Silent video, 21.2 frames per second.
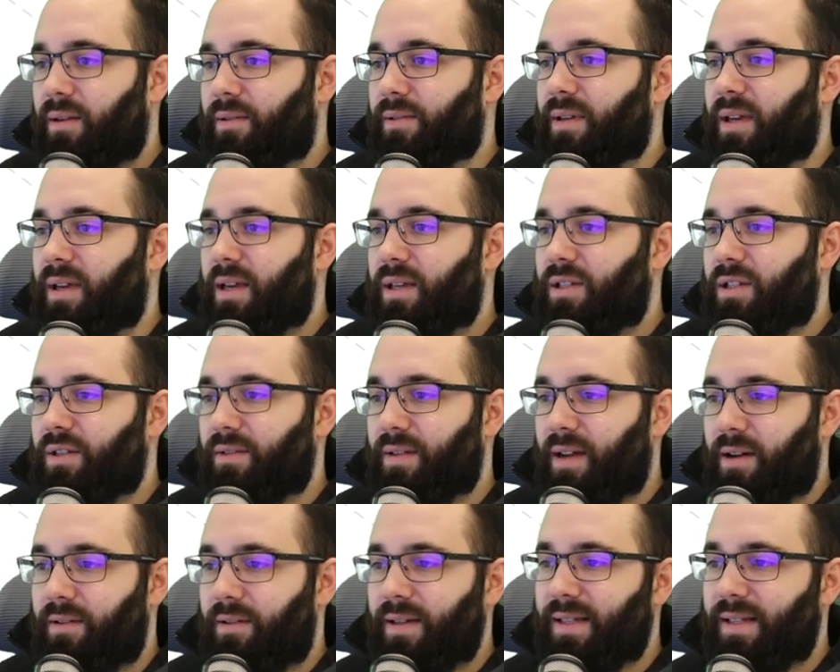Okay, so
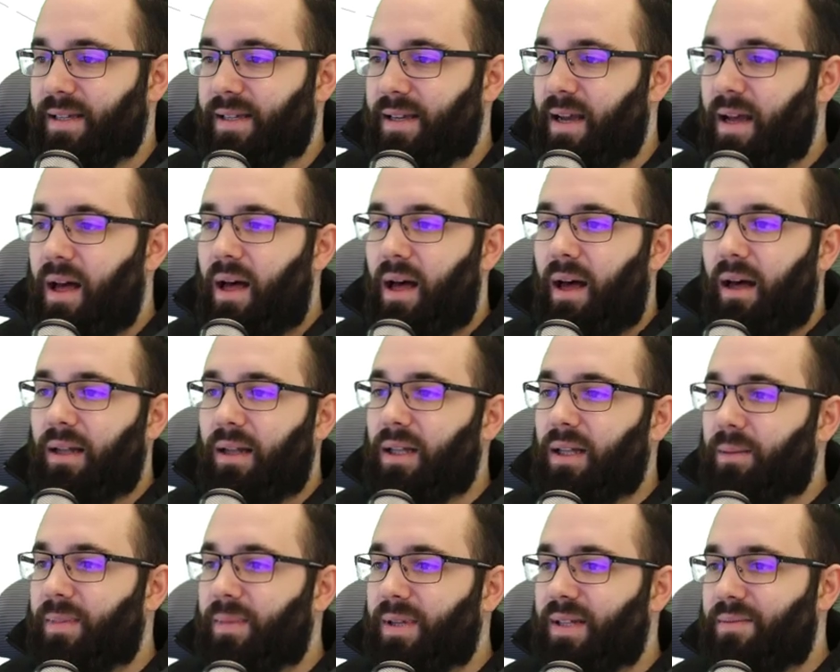now it's a
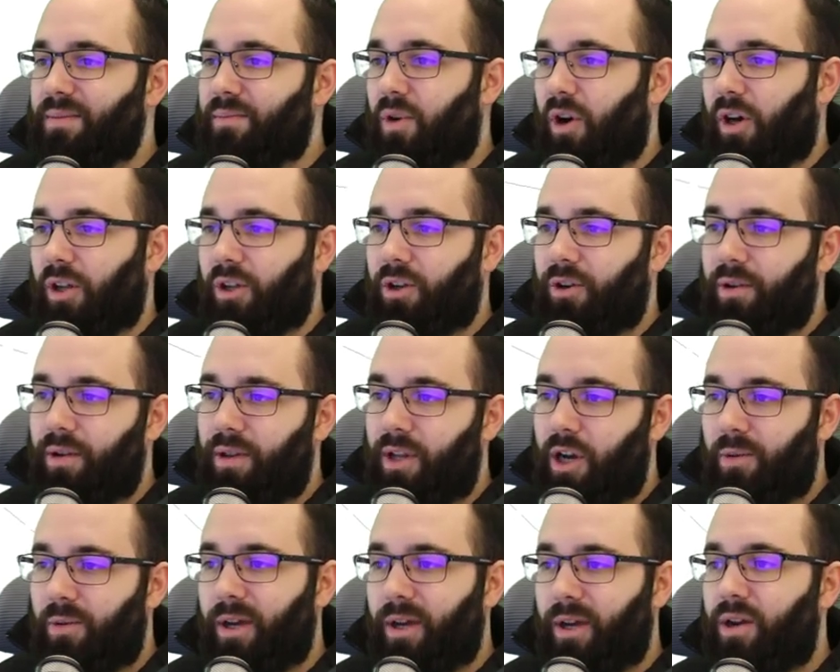little bit smaller,
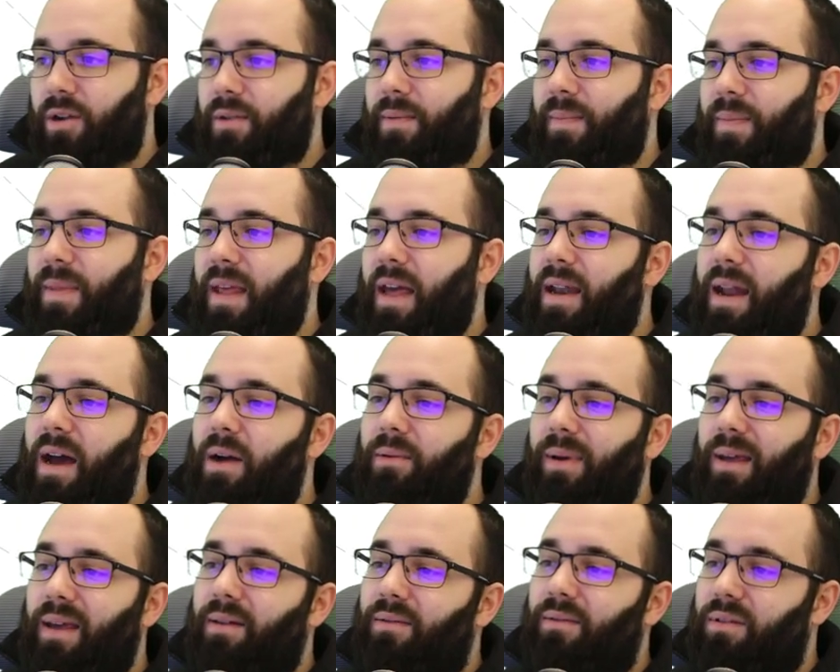there we go. And now we
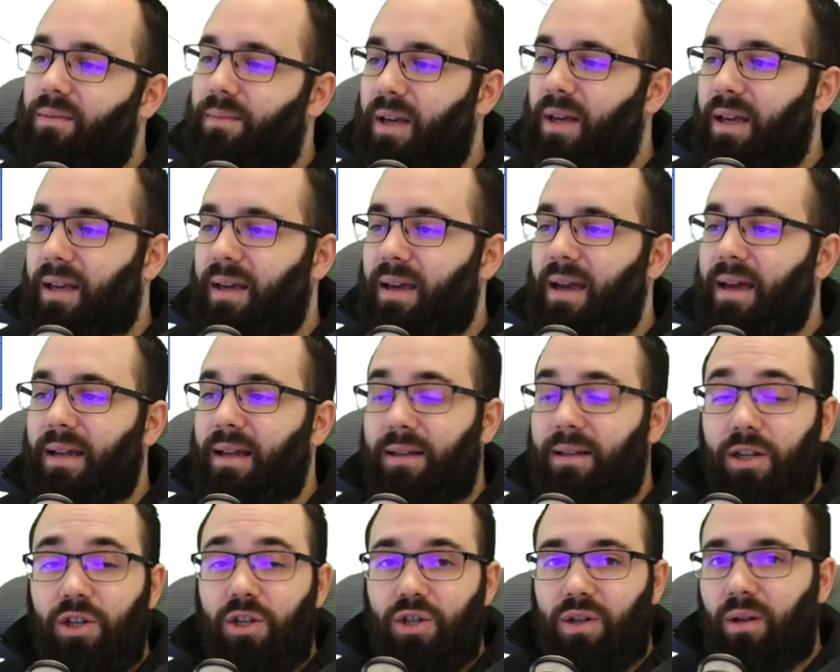have to make an
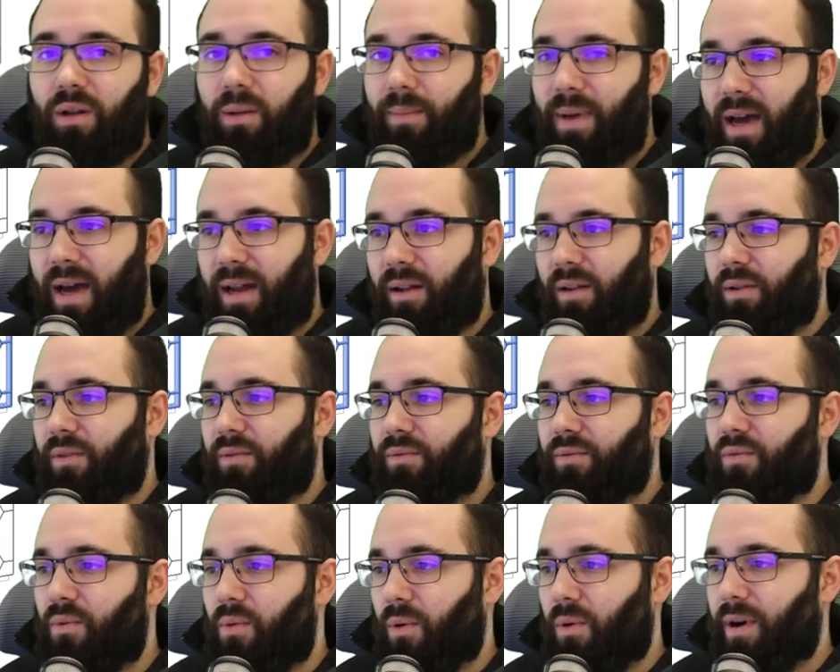additional panel
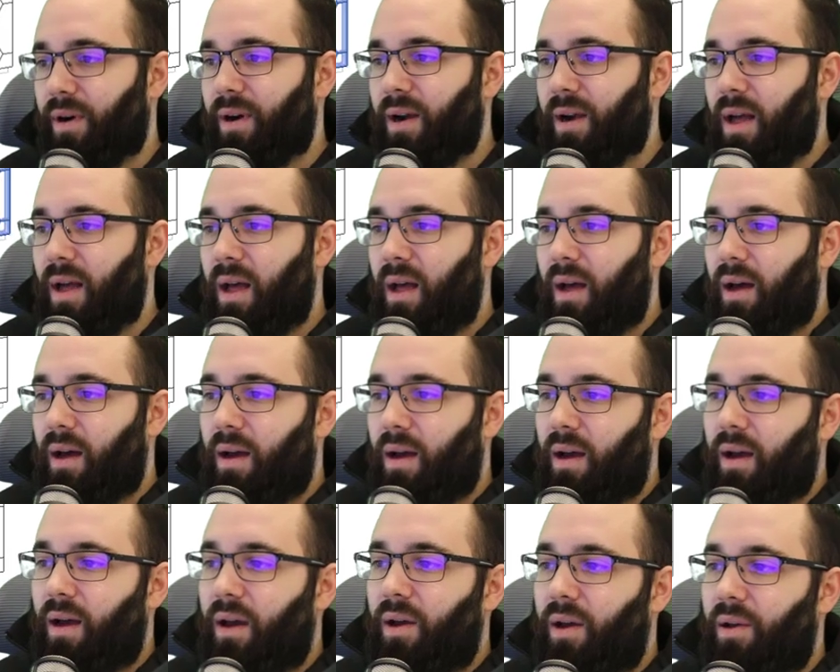for
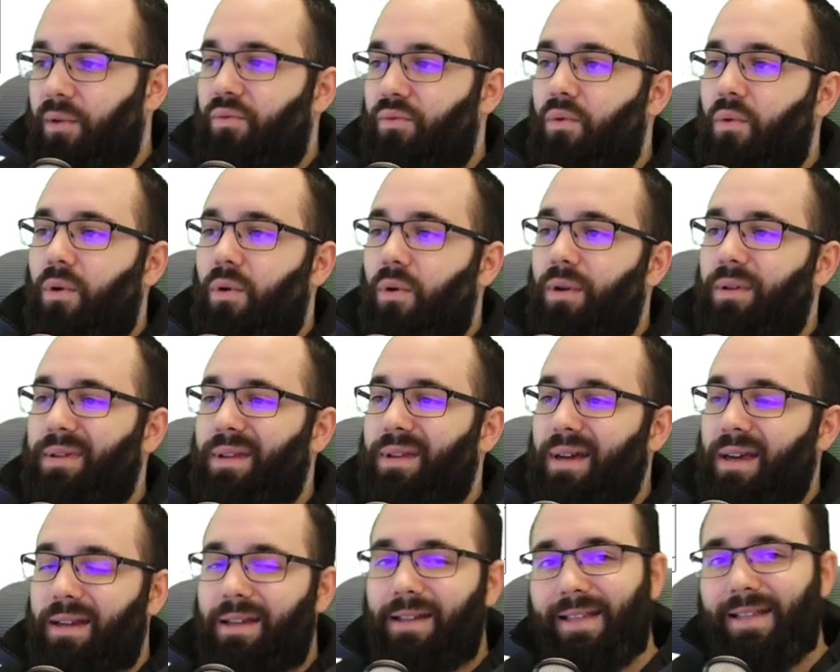uh, for the
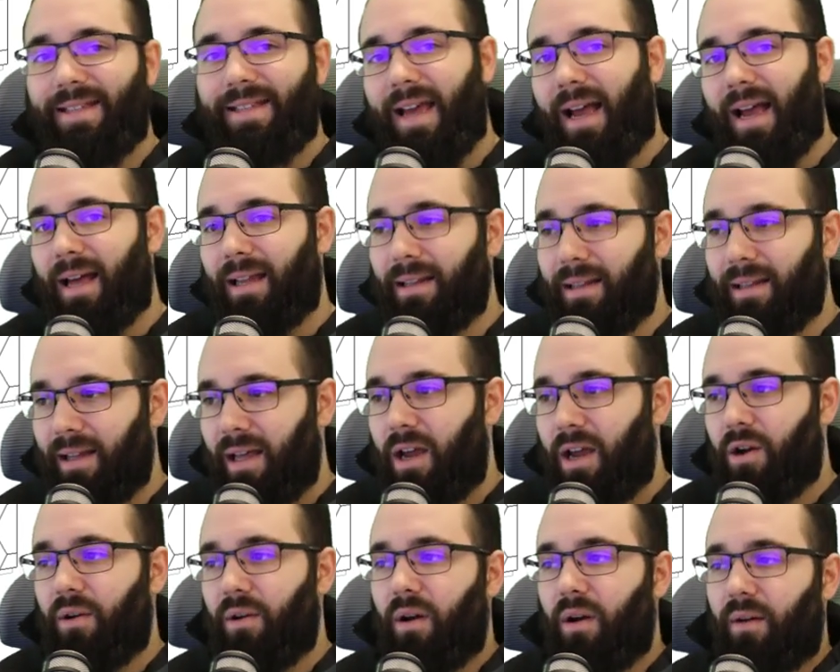kind of the second
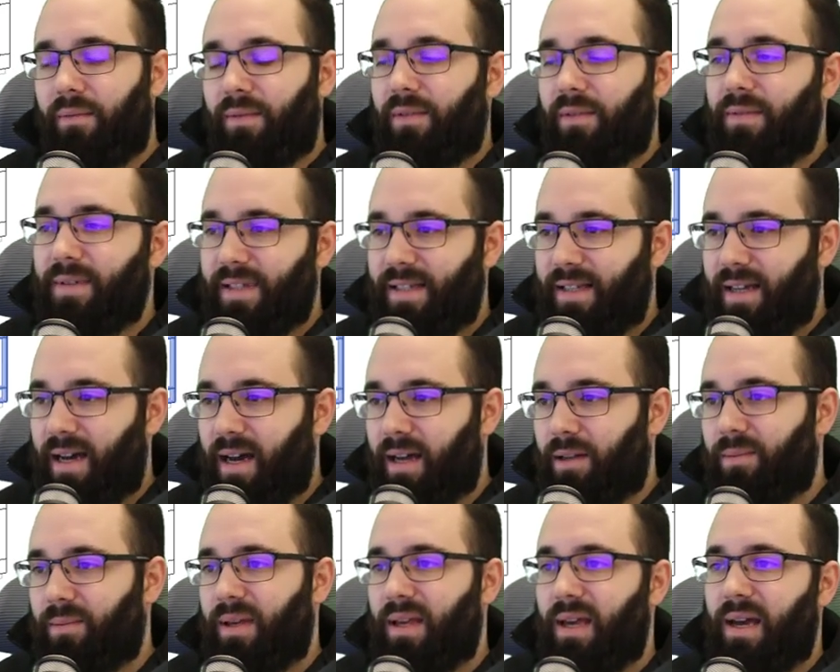layer of the facade.
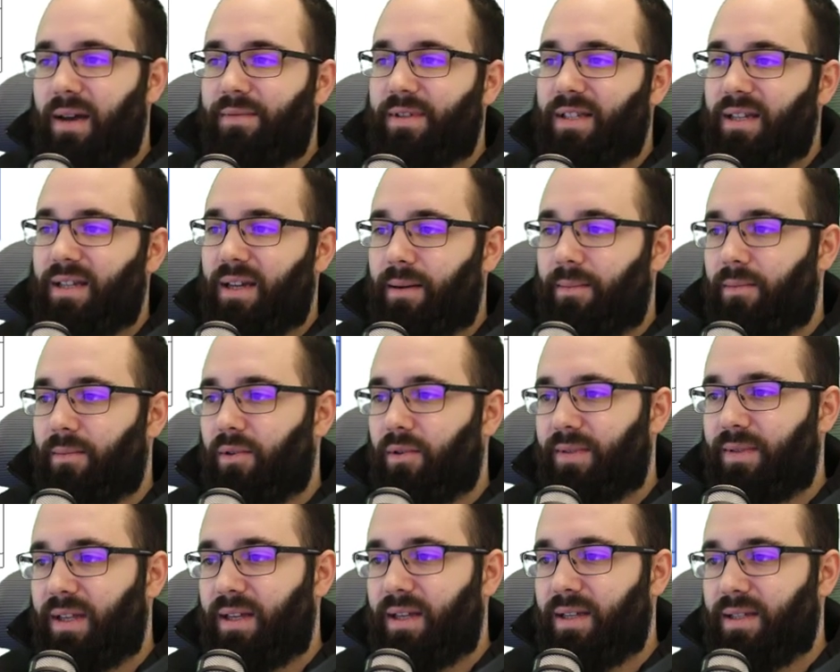We have some
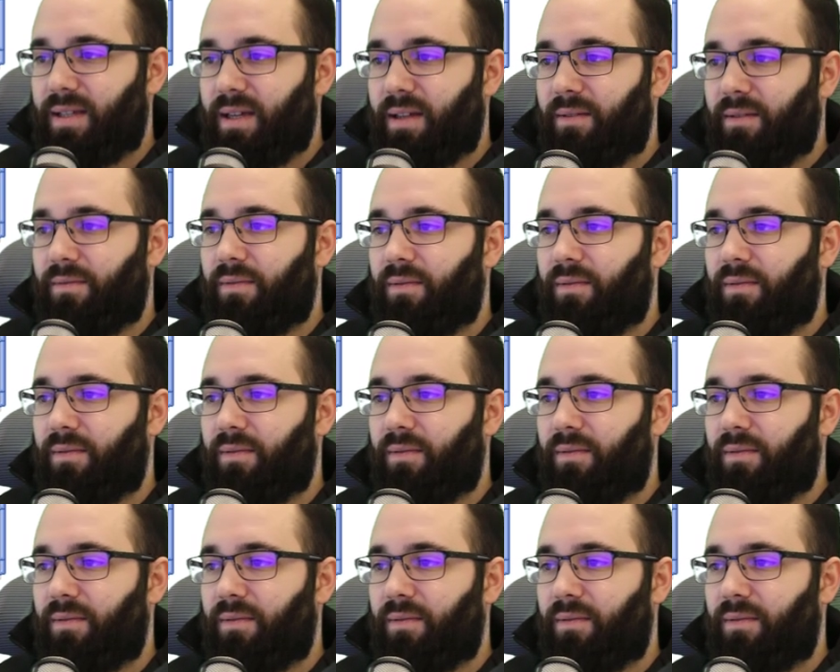of these kind of